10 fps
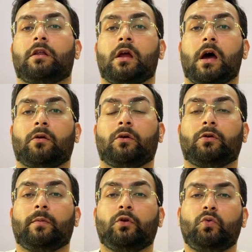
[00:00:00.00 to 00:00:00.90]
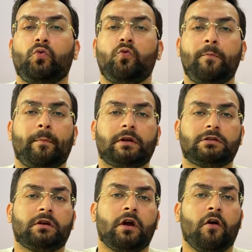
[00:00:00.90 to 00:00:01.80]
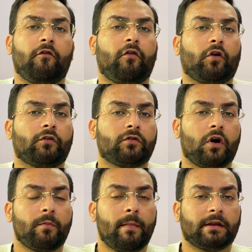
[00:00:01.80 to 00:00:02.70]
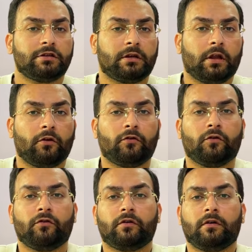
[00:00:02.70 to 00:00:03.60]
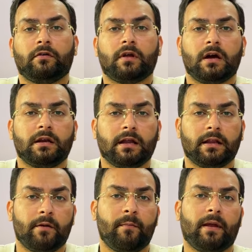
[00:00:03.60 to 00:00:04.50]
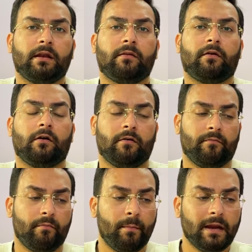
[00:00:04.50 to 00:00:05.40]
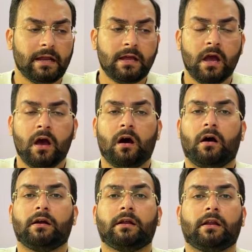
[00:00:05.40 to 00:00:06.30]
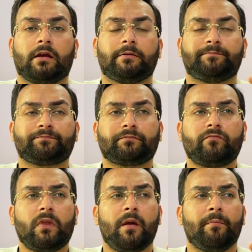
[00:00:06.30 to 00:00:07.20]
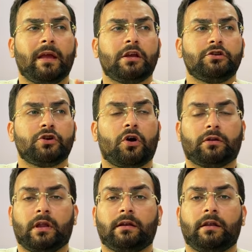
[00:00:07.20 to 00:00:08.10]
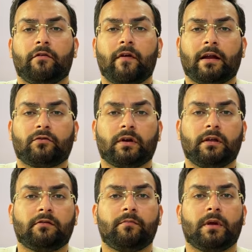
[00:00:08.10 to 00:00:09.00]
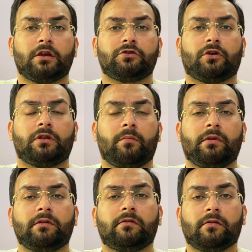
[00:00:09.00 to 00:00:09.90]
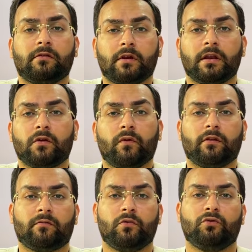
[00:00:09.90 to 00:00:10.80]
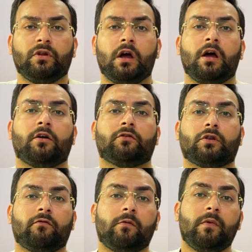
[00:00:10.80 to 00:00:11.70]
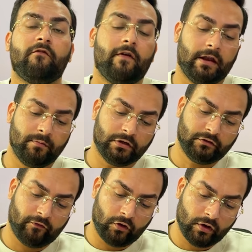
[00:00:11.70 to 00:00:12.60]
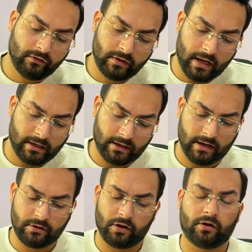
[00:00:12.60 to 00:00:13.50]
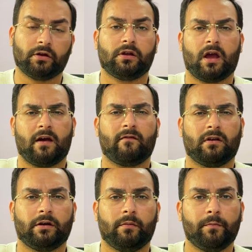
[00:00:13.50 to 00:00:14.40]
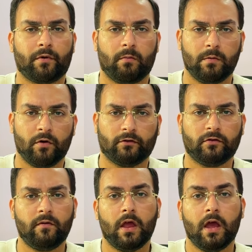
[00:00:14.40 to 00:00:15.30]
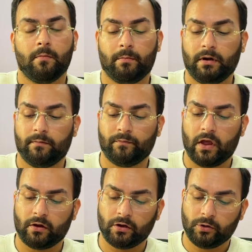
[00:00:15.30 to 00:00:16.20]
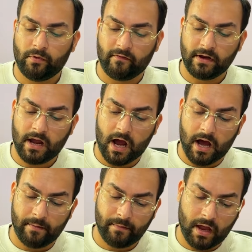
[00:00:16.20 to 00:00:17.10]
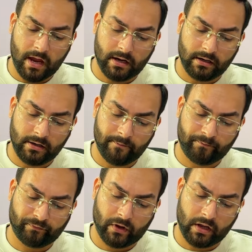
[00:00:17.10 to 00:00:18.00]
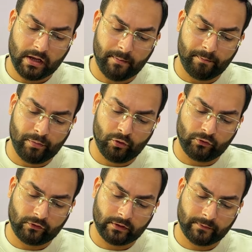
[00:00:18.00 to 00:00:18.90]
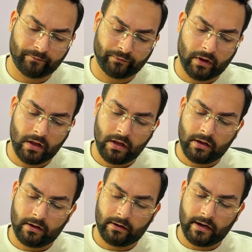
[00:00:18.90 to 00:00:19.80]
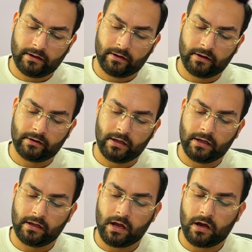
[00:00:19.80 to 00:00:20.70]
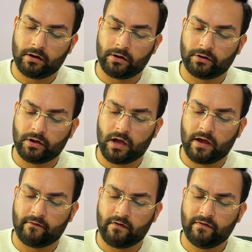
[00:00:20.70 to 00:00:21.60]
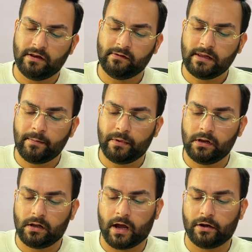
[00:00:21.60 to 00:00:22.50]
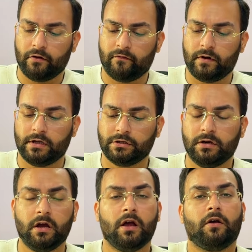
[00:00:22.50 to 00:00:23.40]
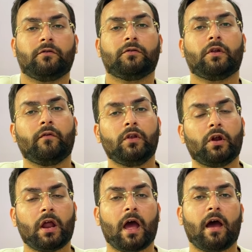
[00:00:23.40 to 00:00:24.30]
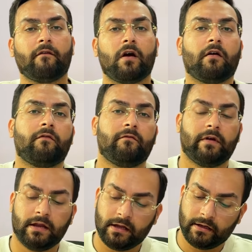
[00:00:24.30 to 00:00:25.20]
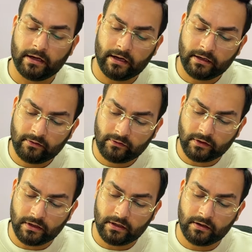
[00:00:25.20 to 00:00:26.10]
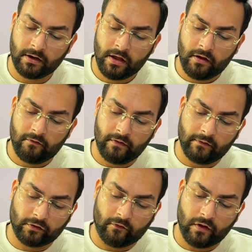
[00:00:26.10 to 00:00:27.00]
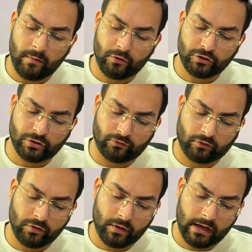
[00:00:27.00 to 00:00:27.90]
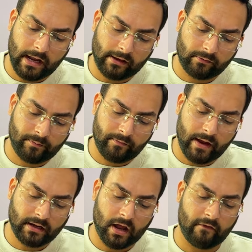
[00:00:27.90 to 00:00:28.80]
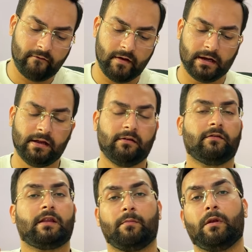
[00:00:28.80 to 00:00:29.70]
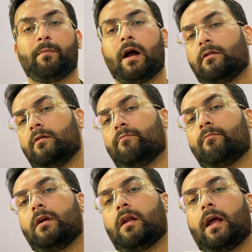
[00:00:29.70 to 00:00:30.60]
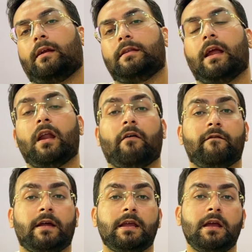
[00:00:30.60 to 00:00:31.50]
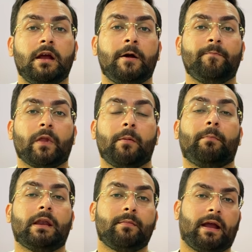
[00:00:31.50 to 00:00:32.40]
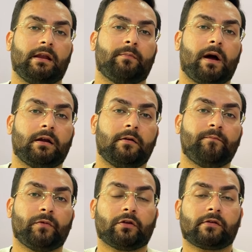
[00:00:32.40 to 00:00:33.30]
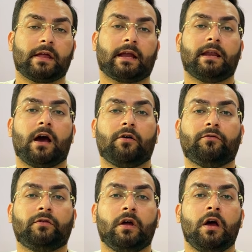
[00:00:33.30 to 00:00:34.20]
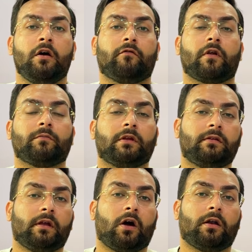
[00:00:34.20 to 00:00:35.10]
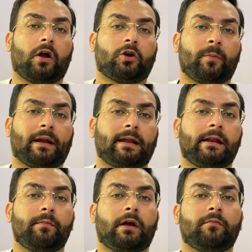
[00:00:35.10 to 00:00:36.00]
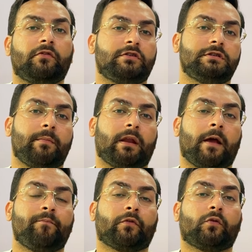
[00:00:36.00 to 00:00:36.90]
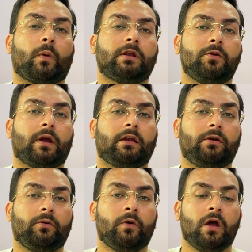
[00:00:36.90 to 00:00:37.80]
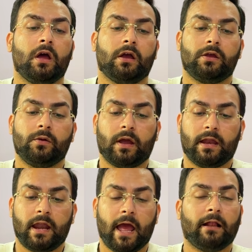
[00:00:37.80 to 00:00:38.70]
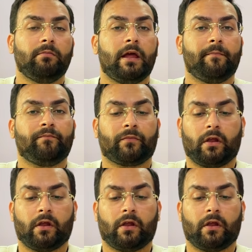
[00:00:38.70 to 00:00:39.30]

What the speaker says: they are going to be too much focused on managing their resources, earning their money, earning their, making sure that their factories, making sure their businesses are running very smooth. So they will be very much focused in it, and you are going to have a little bit problem also, but they're going to be very calm and composed, right? They are going to have a very stable kind of nature, so they will not have a very great sudden waves of emotion. So you can expect a very stable partner, but at the end a very money minded partner. Now the second house from this automatically becomes Gemini. So what you can do, you can help them